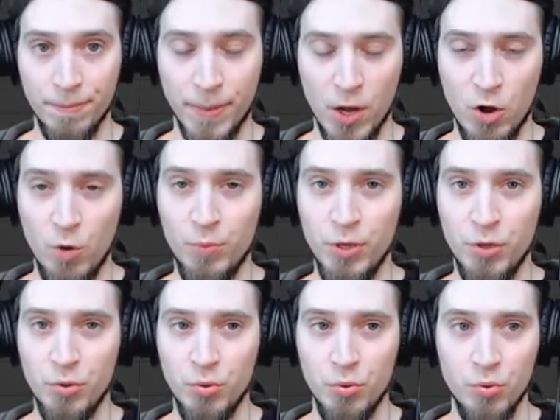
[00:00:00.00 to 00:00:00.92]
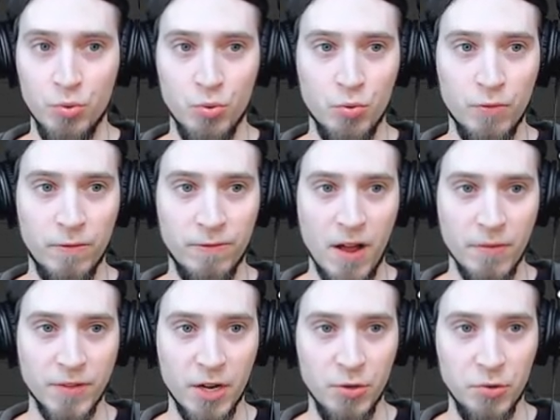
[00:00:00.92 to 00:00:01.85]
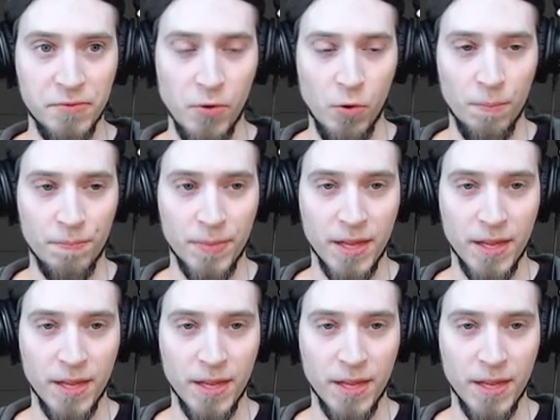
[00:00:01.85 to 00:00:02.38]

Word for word: hope you found that useful.